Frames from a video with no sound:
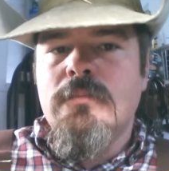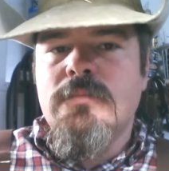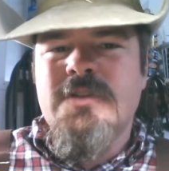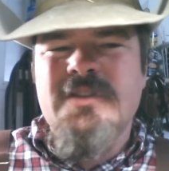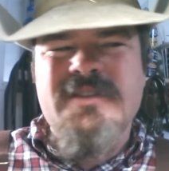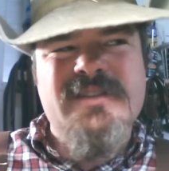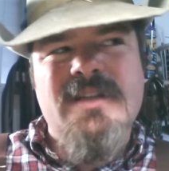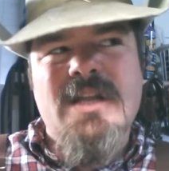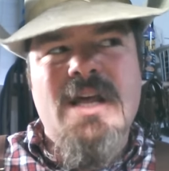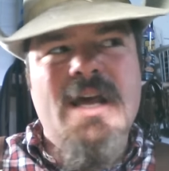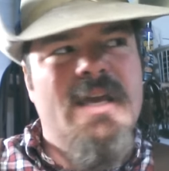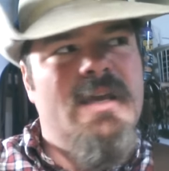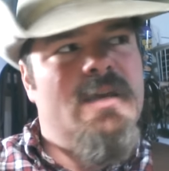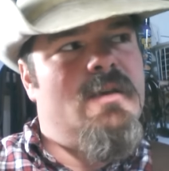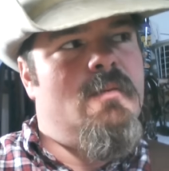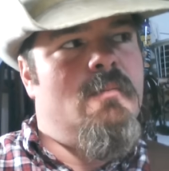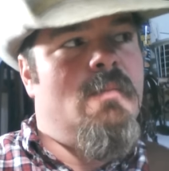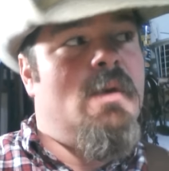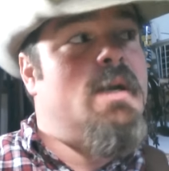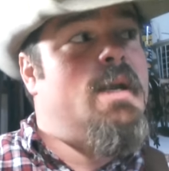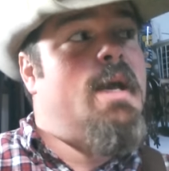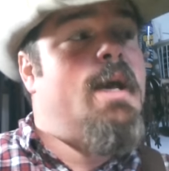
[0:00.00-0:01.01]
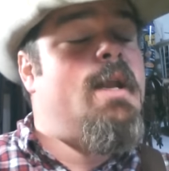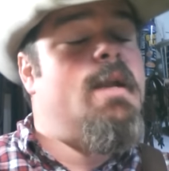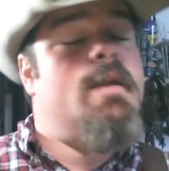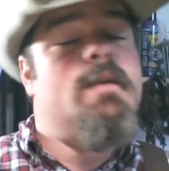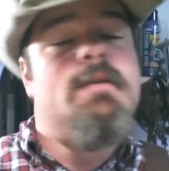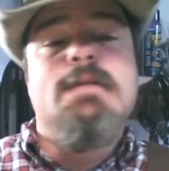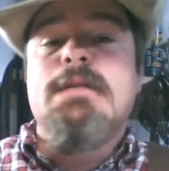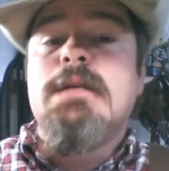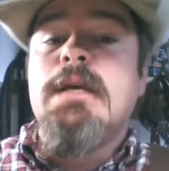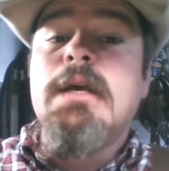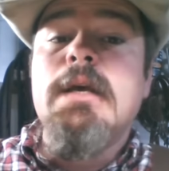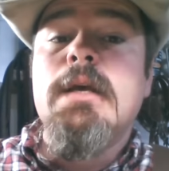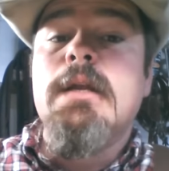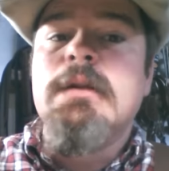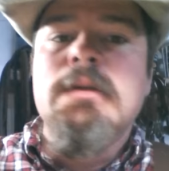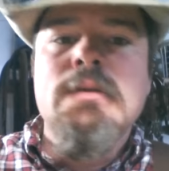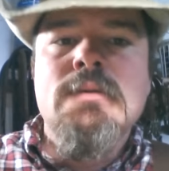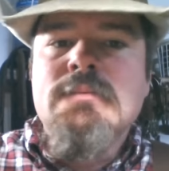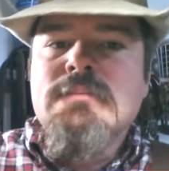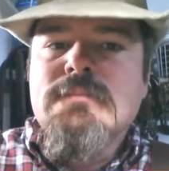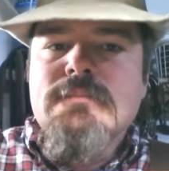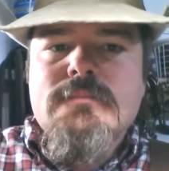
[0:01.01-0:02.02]
Just like my dad had said,
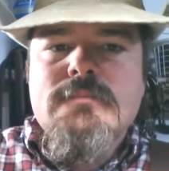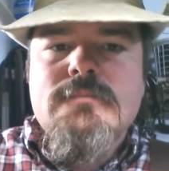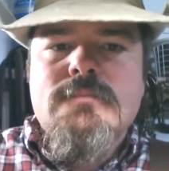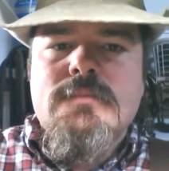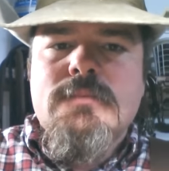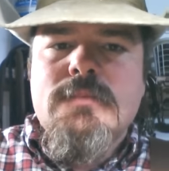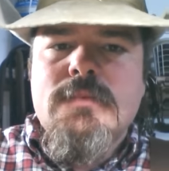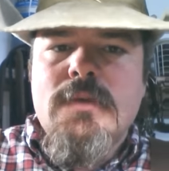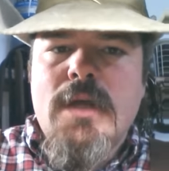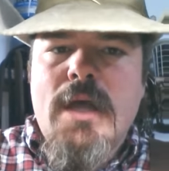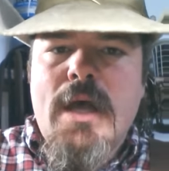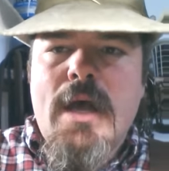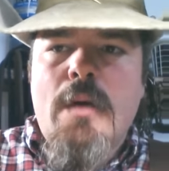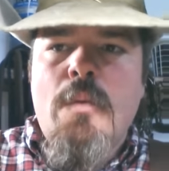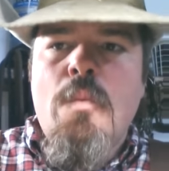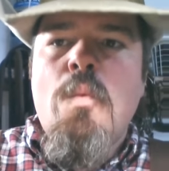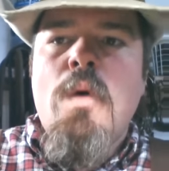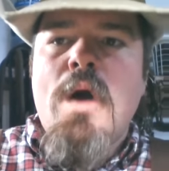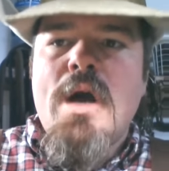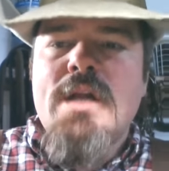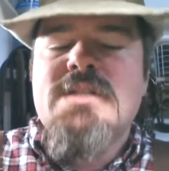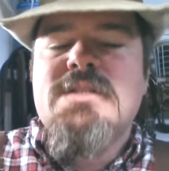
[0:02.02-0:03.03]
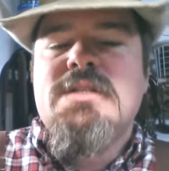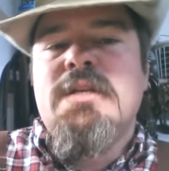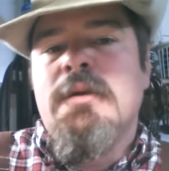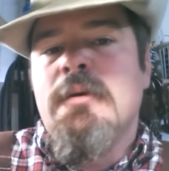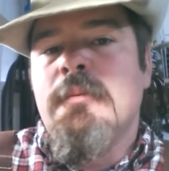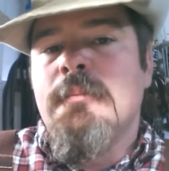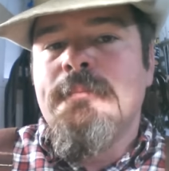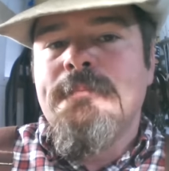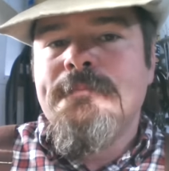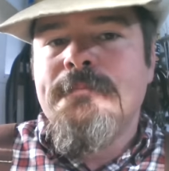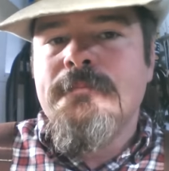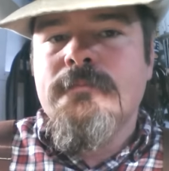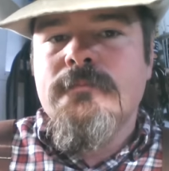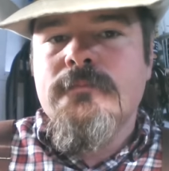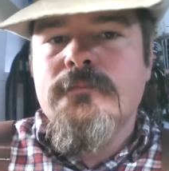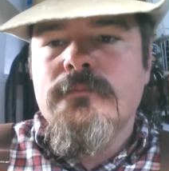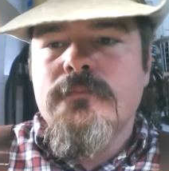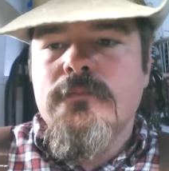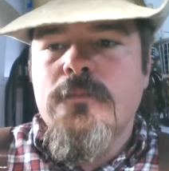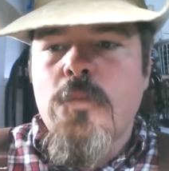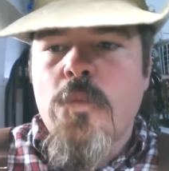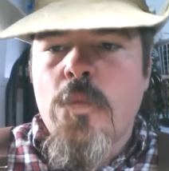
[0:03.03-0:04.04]
I watched him
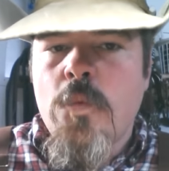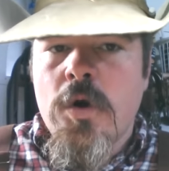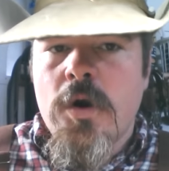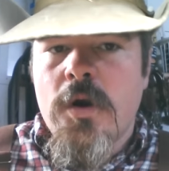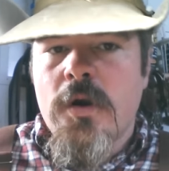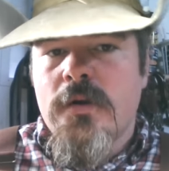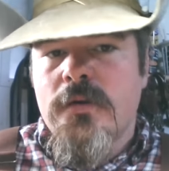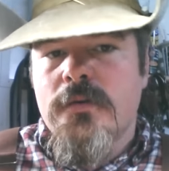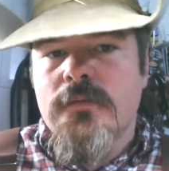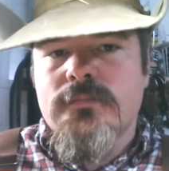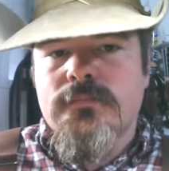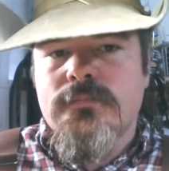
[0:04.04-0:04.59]
work.